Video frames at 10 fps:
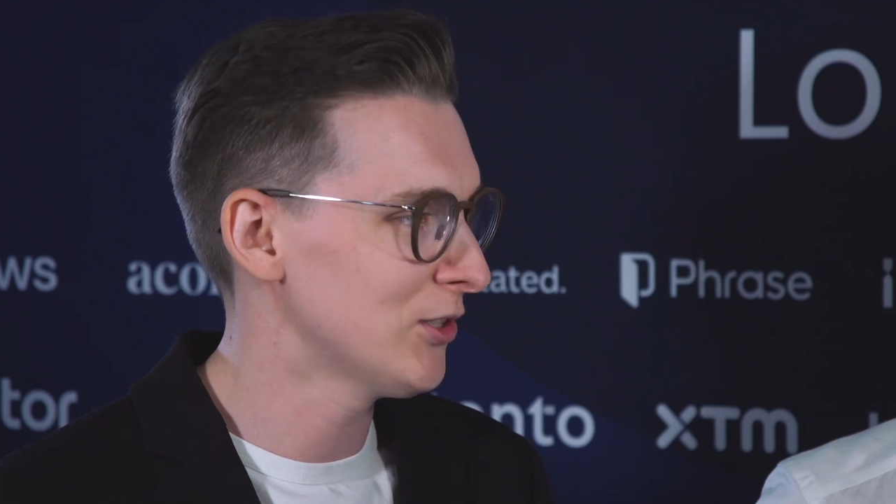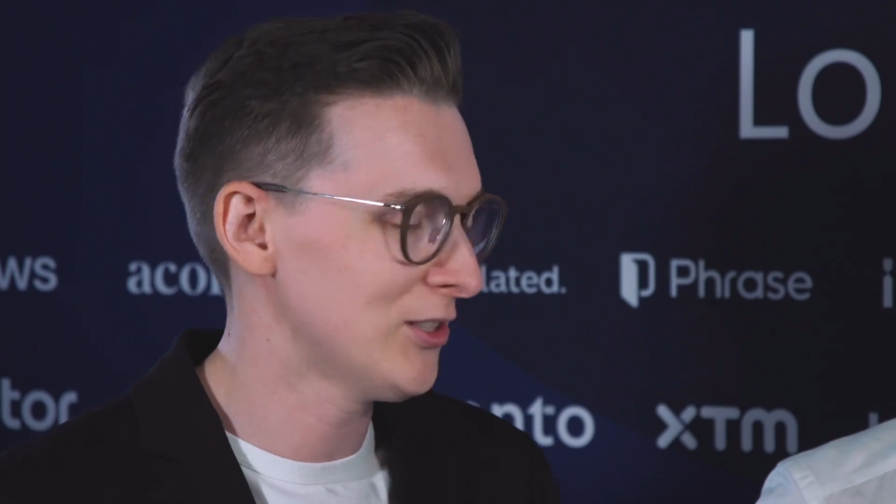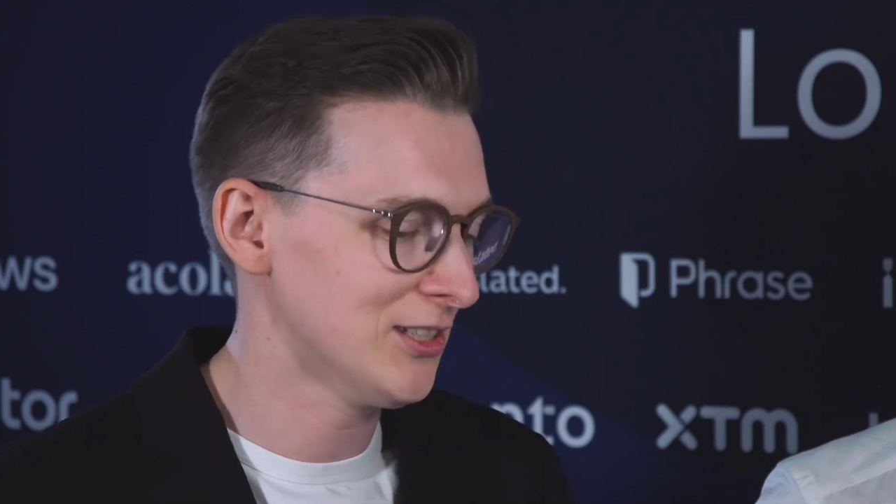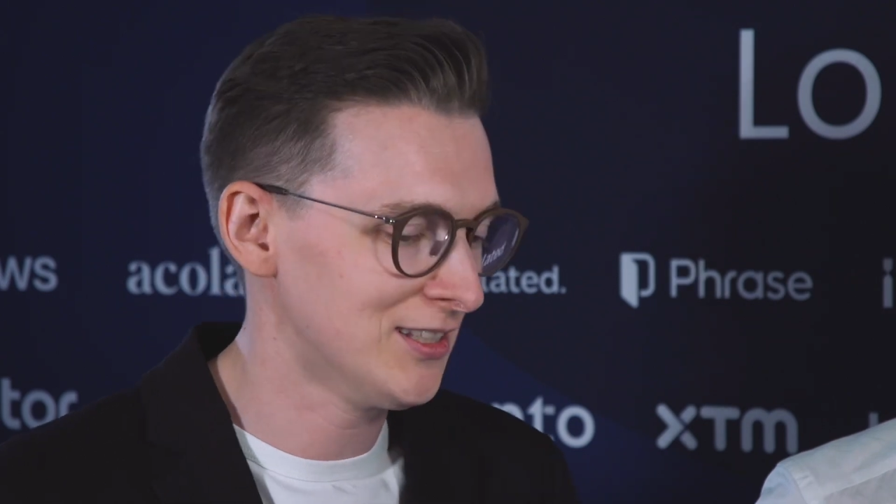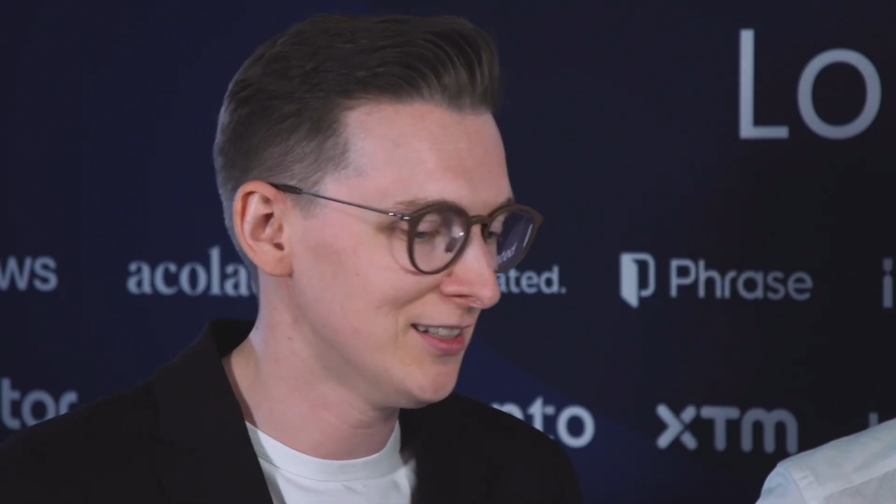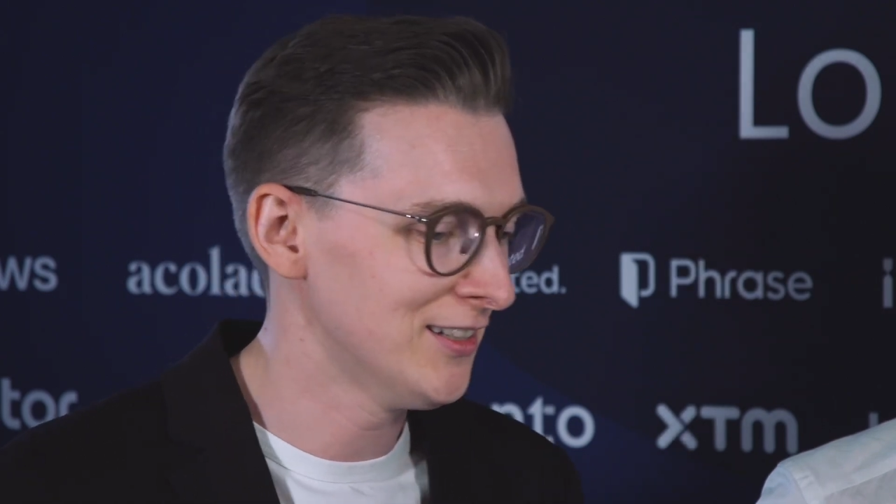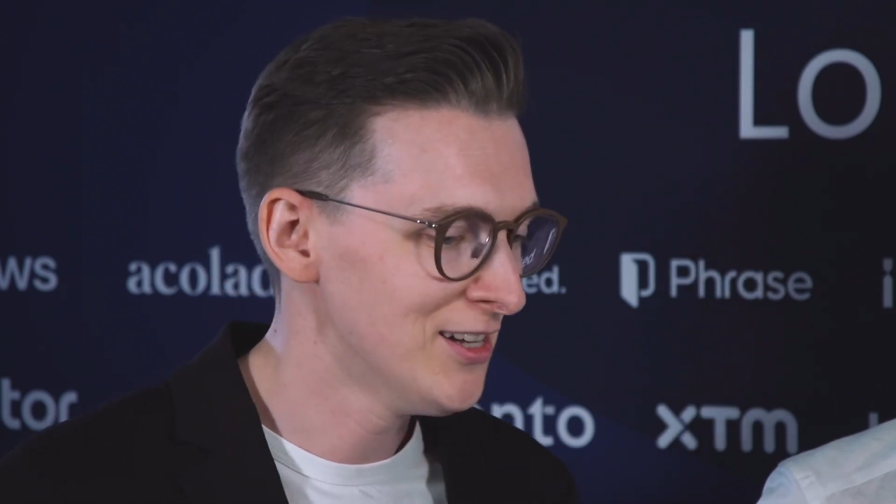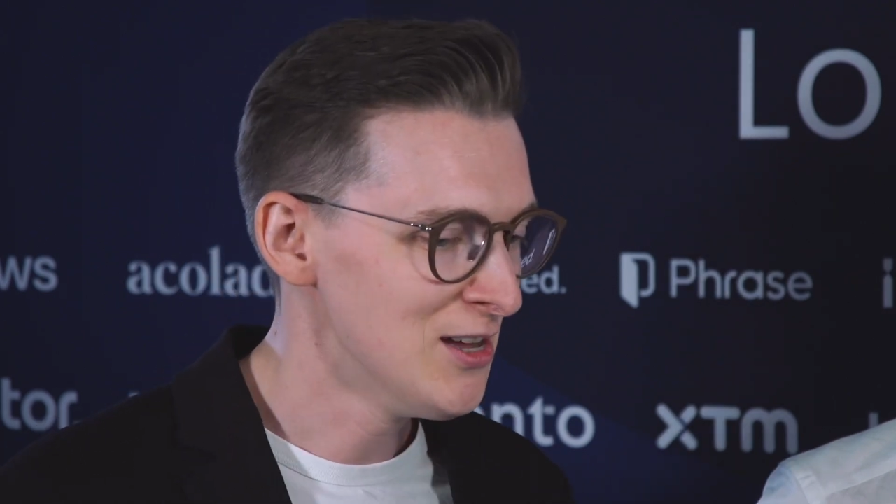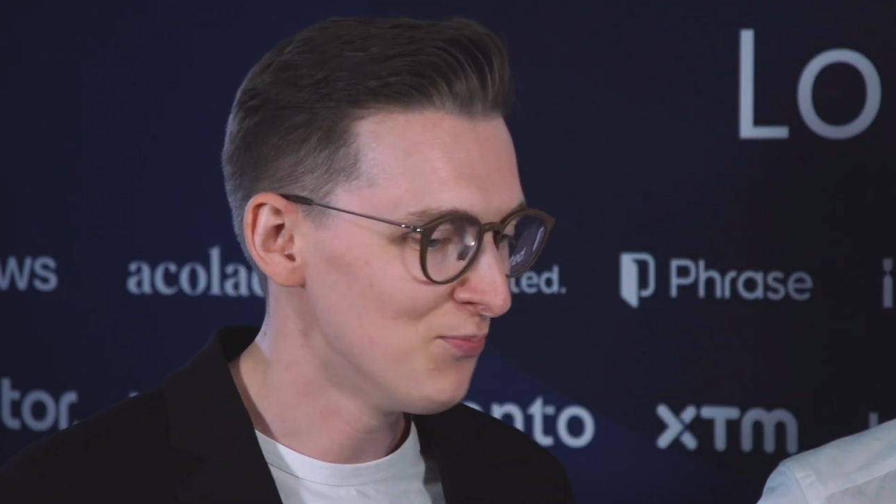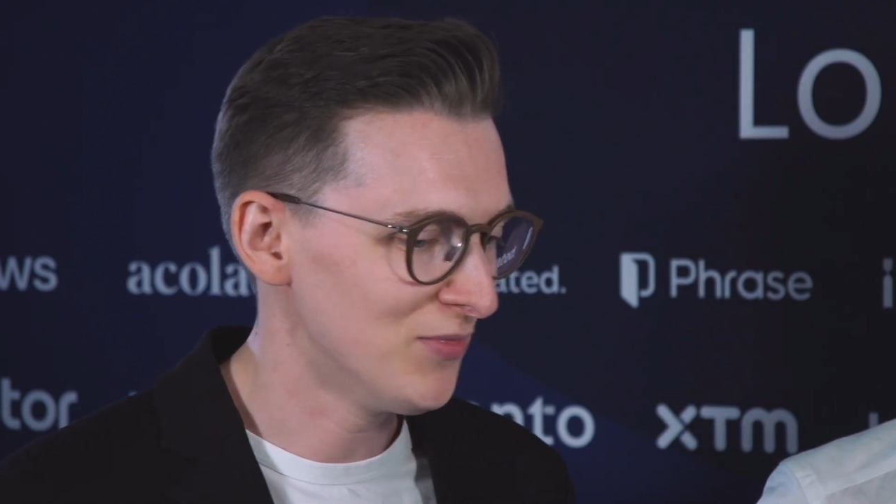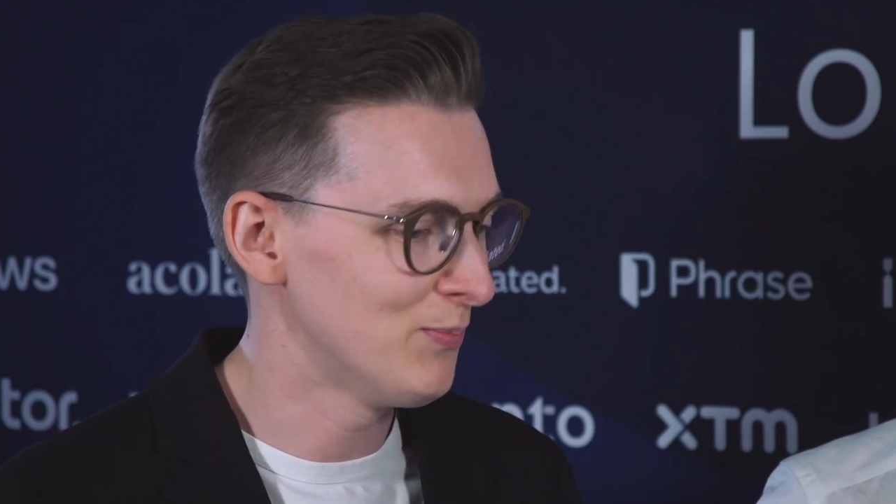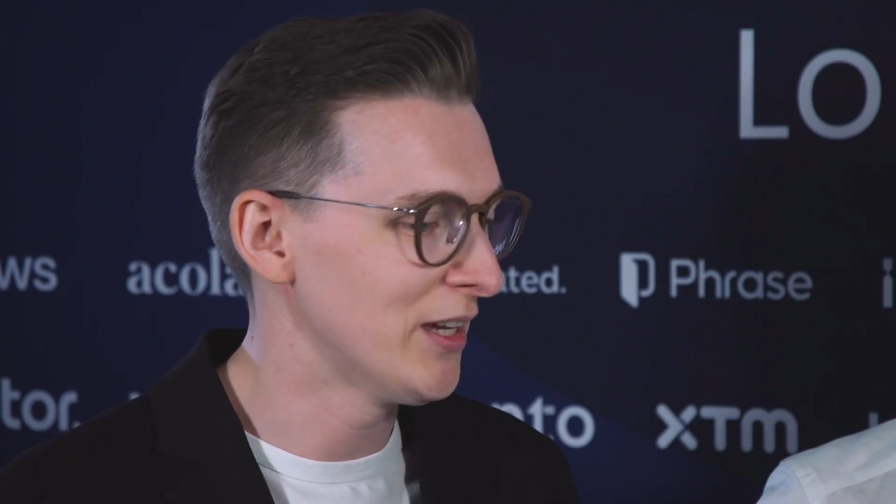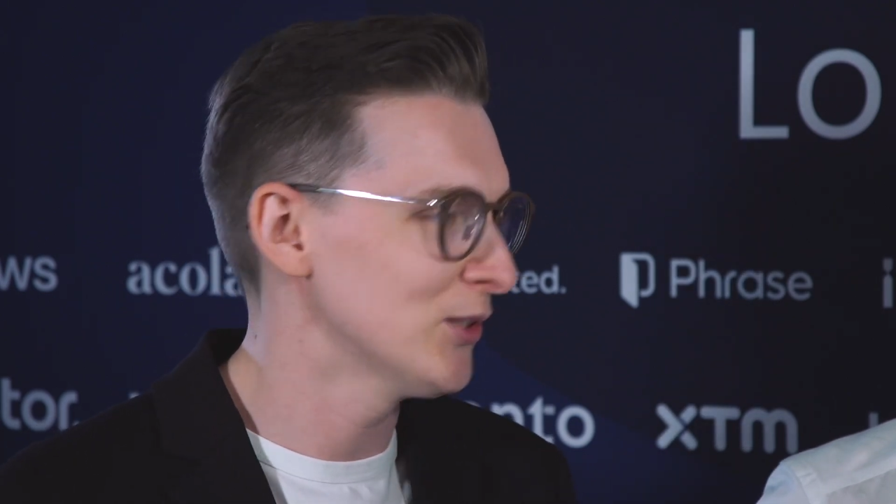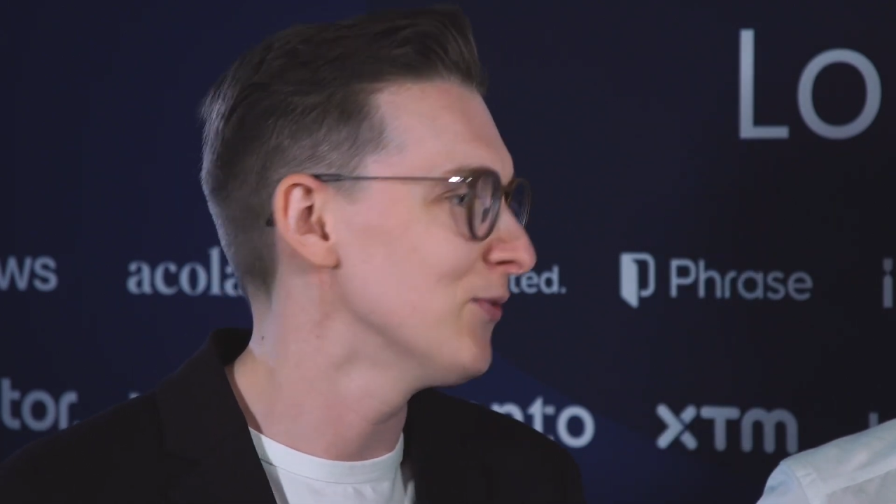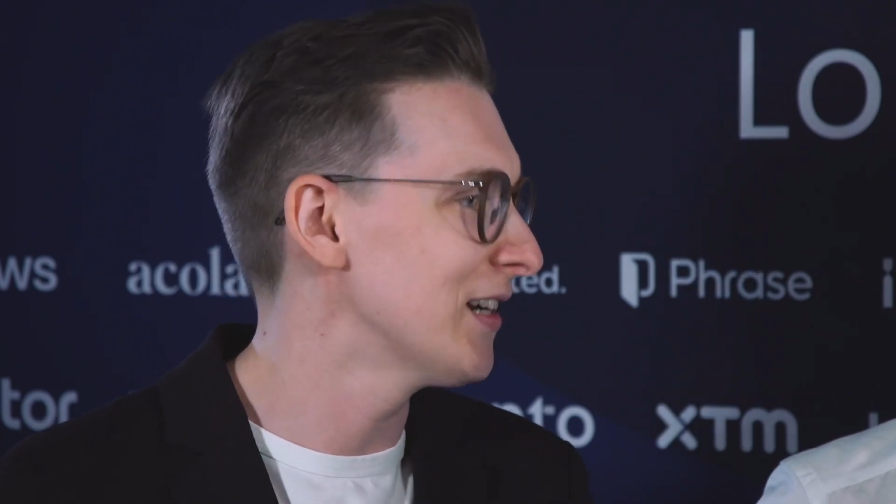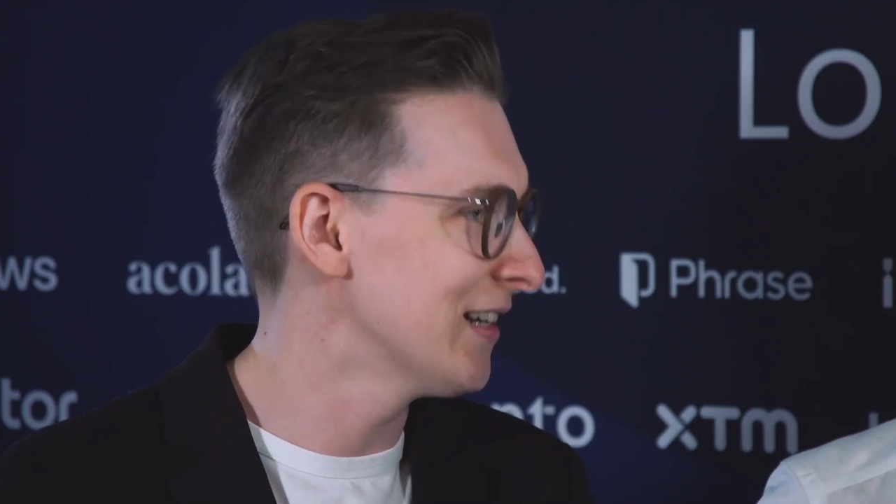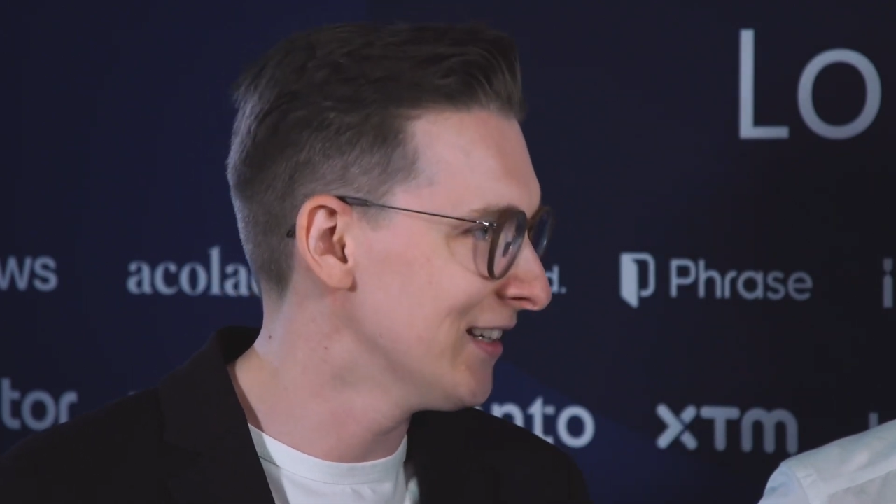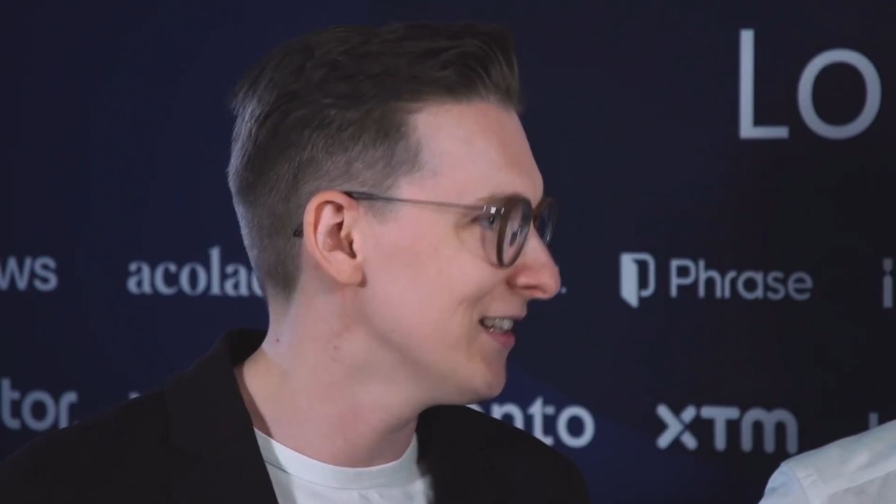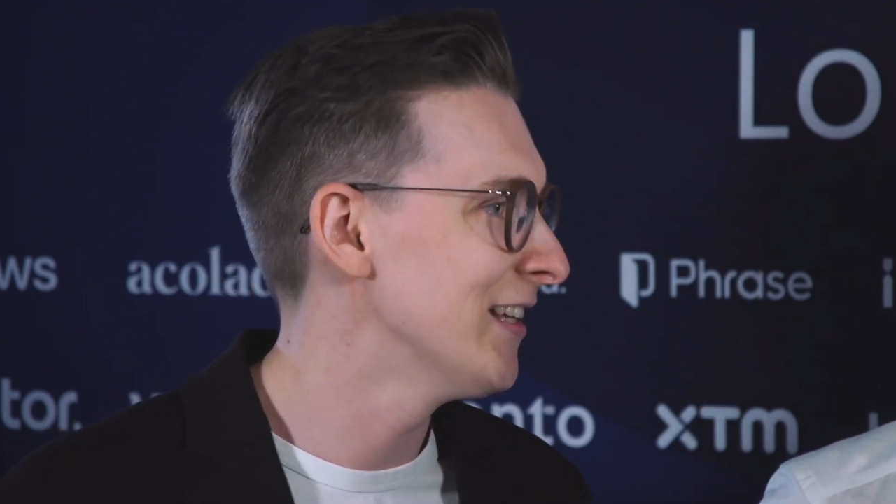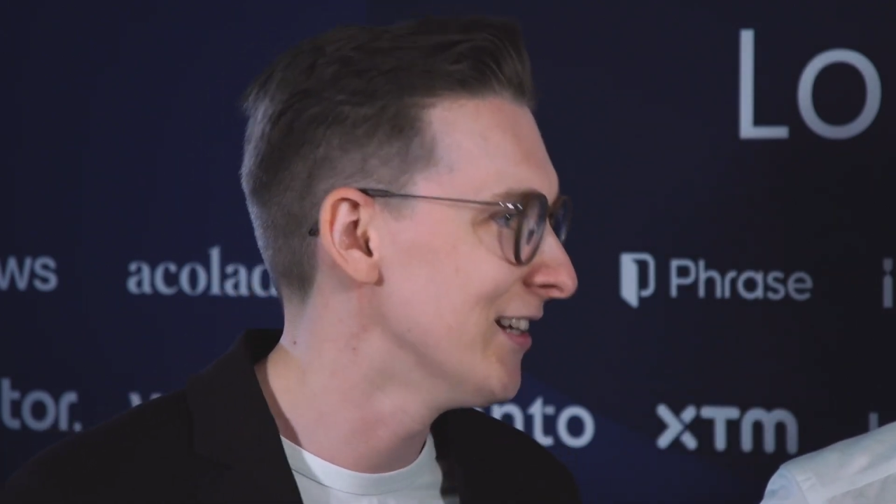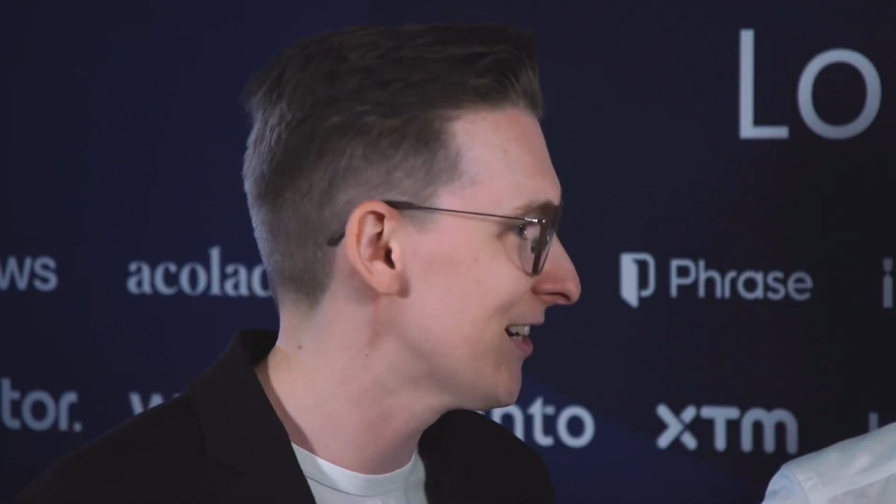just because we are hill